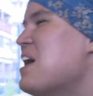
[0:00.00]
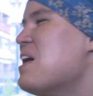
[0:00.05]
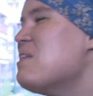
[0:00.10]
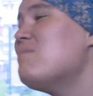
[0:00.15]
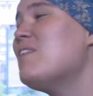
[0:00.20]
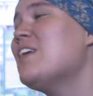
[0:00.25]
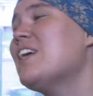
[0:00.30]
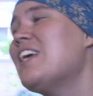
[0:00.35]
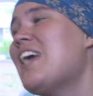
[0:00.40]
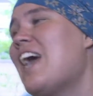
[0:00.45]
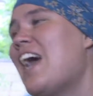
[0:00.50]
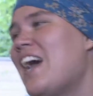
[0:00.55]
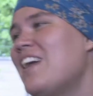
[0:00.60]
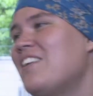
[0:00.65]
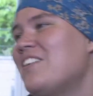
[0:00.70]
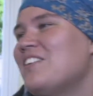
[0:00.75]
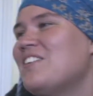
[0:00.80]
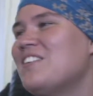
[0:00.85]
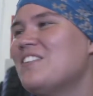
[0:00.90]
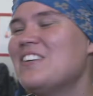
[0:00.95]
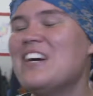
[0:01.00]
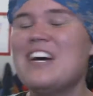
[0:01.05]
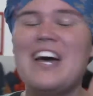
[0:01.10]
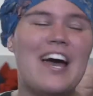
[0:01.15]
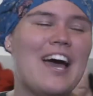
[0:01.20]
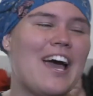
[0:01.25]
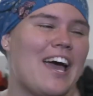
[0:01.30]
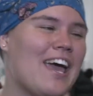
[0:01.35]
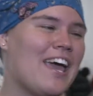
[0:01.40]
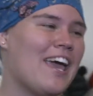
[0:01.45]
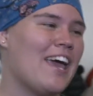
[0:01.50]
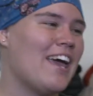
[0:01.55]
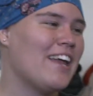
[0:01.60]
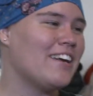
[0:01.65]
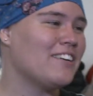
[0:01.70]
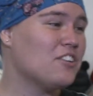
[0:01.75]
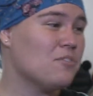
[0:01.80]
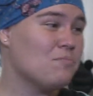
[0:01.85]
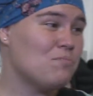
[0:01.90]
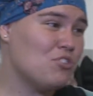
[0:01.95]
But Kano
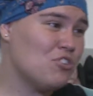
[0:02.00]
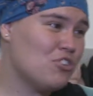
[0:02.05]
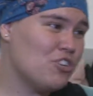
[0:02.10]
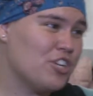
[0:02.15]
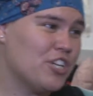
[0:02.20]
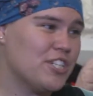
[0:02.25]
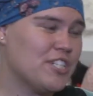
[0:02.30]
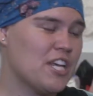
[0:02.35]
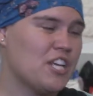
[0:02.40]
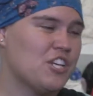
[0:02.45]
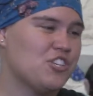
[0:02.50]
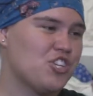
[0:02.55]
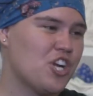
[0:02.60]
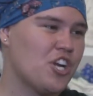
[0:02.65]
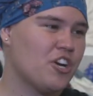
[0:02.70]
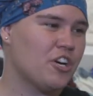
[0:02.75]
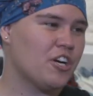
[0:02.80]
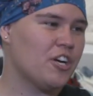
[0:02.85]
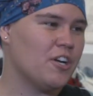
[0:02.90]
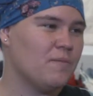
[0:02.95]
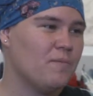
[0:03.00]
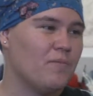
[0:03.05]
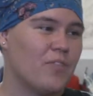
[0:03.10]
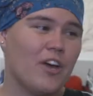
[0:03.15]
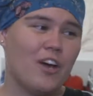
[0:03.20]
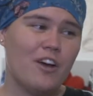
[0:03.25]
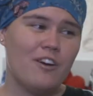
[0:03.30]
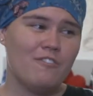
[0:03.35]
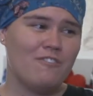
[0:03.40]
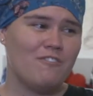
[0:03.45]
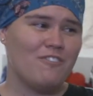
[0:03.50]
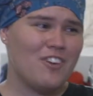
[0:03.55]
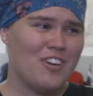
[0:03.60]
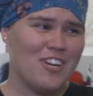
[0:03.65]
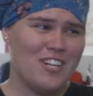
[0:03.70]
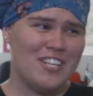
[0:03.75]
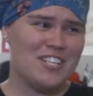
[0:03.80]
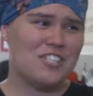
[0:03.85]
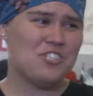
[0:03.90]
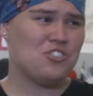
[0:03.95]
and computers in general are
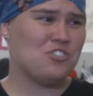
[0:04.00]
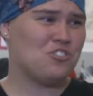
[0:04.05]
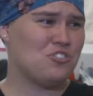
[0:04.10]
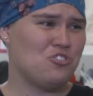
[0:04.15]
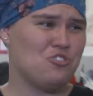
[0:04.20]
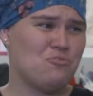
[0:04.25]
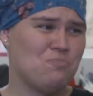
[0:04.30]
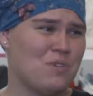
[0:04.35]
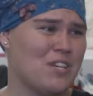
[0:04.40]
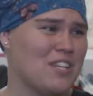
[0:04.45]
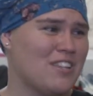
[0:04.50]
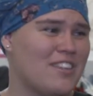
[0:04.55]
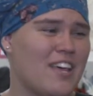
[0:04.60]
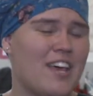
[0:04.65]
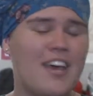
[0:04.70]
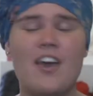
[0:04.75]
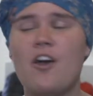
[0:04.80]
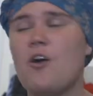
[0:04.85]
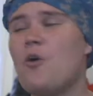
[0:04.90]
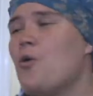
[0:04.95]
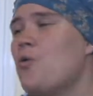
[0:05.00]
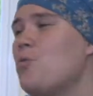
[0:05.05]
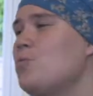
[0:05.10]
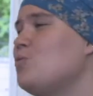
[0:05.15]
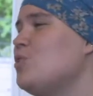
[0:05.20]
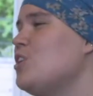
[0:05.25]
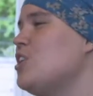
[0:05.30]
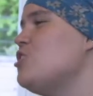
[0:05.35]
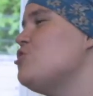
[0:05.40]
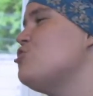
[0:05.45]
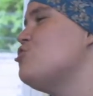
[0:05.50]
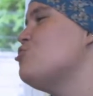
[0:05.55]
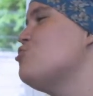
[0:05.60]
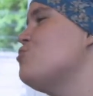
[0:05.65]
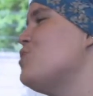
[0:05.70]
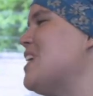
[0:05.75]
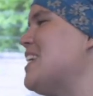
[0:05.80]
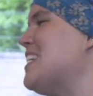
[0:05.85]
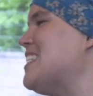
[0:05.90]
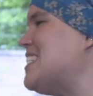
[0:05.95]
really stupid. They only
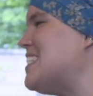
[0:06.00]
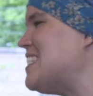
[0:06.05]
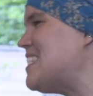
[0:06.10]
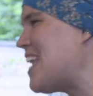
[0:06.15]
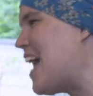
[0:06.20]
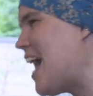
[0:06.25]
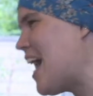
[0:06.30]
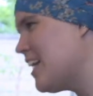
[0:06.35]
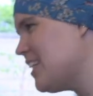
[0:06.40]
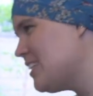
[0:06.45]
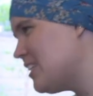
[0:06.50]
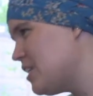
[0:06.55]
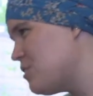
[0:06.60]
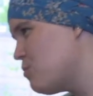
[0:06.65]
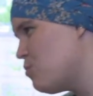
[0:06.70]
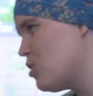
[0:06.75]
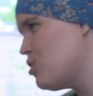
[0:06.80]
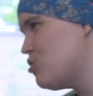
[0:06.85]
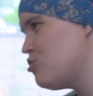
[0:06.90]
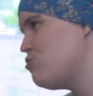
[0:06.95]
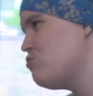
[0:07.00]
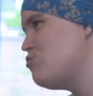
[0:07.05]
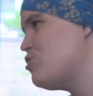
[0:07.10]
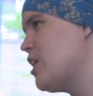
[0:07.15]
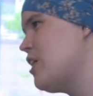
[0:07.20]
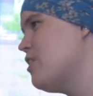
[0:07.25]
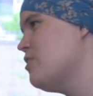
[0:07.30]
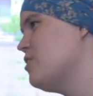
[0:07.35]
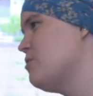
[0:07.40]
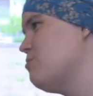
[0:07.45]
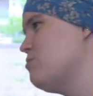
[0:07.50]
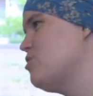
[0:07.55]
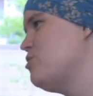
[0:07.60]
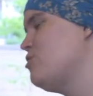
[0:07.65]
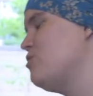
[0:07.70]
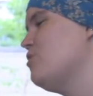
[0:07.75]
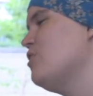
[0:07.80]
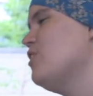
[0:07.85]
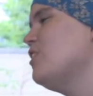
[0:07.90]
do exactly what you tell them to do.